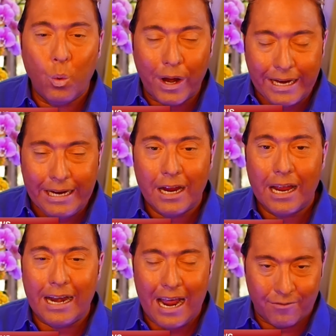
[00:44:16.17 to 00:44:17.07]

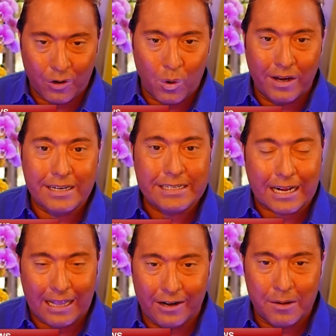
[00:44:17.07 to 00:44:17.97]
We and everyone
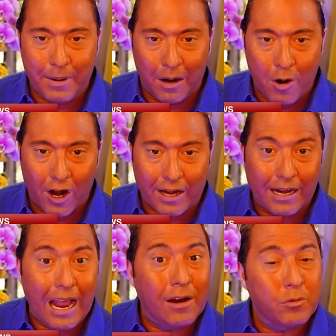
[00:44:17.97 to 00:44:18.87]
declared a bear
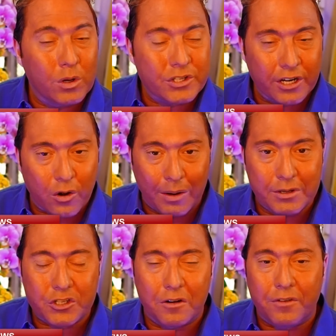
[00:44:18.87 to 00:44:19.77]
market. Everyone's in
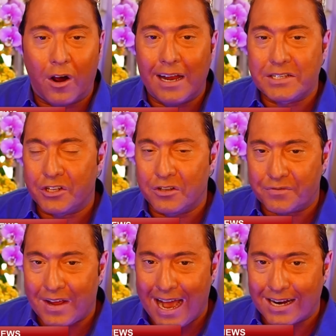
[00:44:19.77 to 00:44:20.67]
agreement so far as to
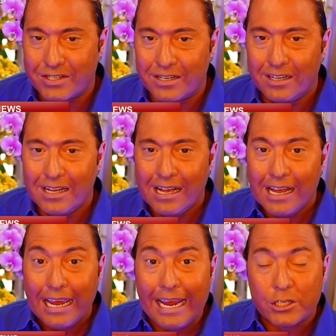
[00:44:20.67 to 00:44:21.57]
those facts.
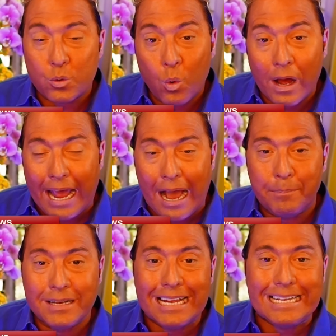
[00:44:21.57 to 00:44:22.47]
It's what
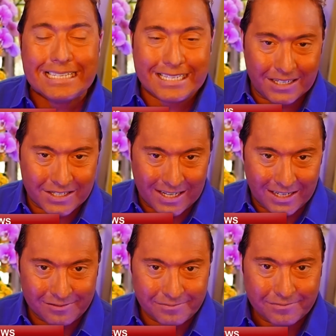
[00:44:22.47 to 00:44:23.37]
happened since
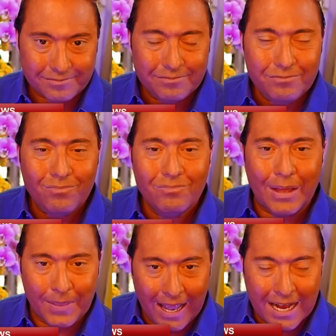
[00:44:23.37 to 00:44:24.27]
then.
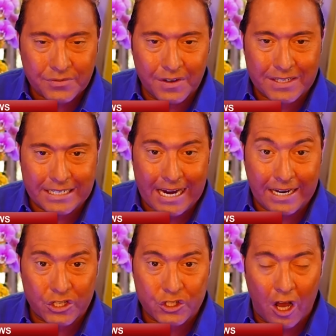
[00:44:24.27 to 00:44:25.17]
In the last 15
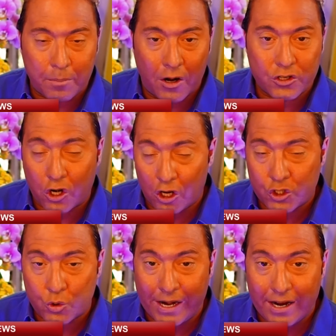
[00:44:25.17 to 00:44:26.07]
days, the stock market's
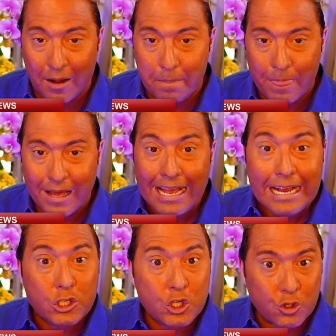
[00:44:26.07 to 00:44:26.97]
gone straight up,
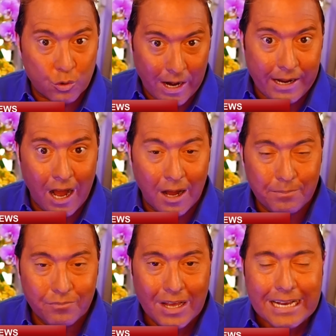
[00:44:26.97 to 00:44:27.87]
straight
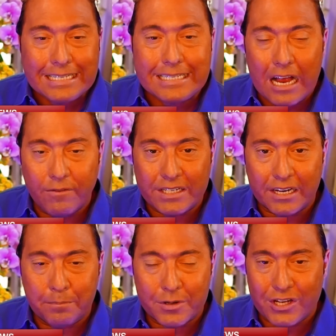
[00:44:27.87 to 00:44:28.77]
up,
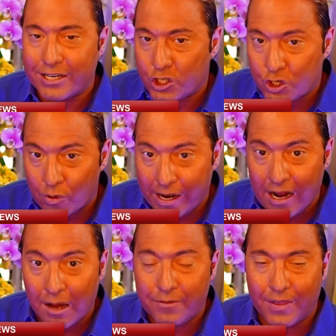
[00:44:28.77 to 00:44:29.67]
17%
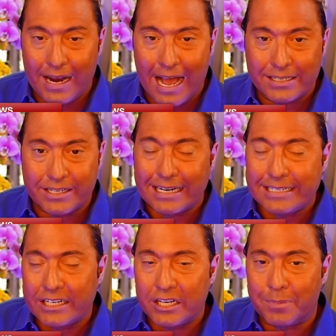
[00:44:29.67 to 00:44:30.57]
straight up for the
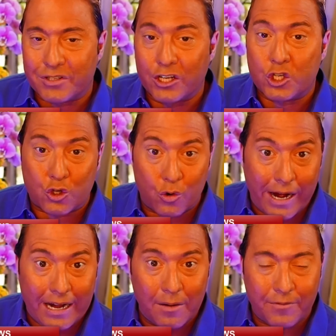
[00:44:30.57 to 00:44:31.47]
Nasdaq, 16%
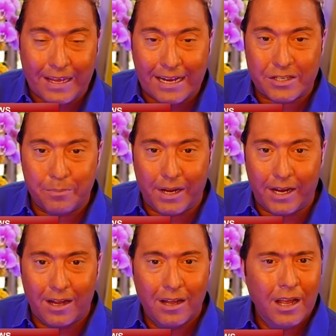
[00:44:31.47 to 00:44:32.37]
straight up for the
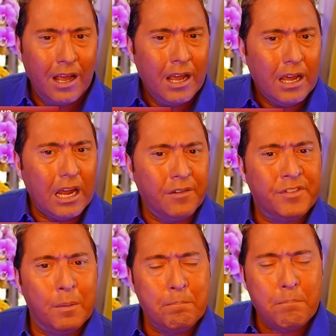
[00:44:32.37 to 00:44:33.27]
S&P
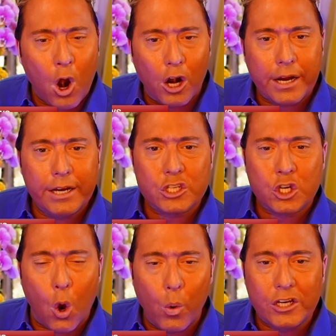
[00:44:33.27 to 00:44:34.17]
if the market
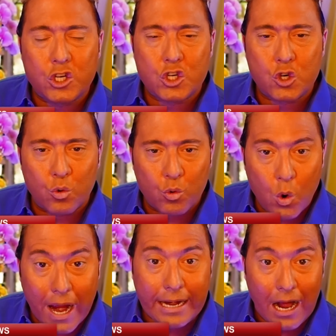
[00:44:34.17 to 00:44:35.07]
is going
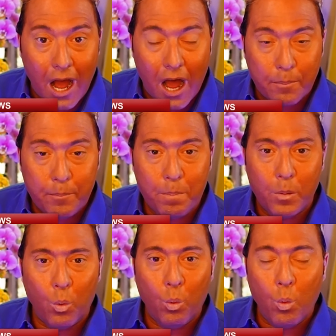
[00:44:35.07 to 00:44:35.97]
straight up,
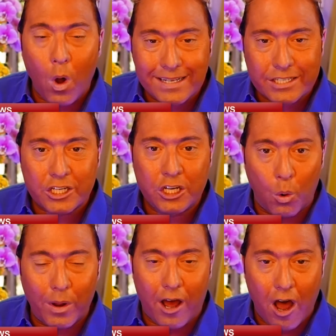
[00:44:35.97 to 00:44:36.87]
what's
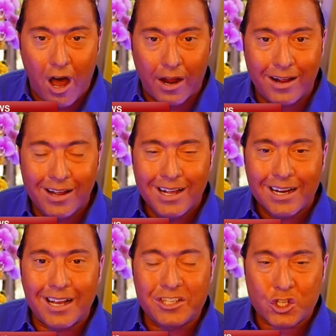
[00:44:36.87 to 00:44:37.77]
going on?
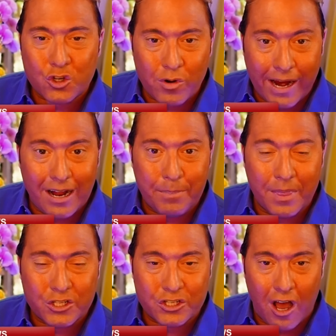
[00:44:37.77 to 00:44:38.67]
Because straight
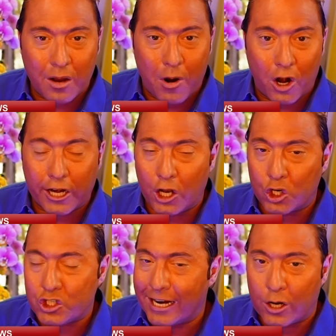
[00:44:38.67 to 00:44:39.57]
up in the stock market
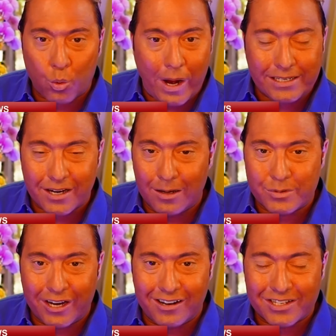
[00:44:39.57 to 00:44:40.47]
looks like great
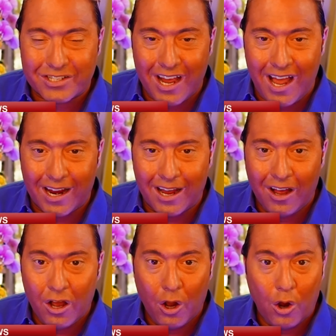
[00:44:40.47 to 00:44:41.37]
times are here to stay.